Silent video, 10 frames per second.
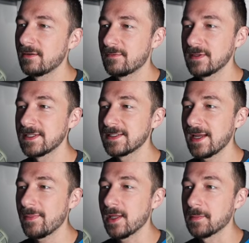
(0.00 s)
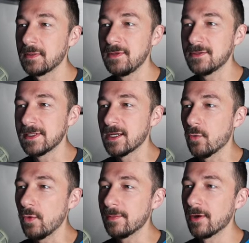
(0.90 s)
For this example, I'm going to be using
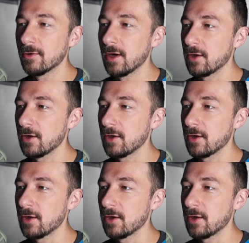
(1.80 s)
Weibo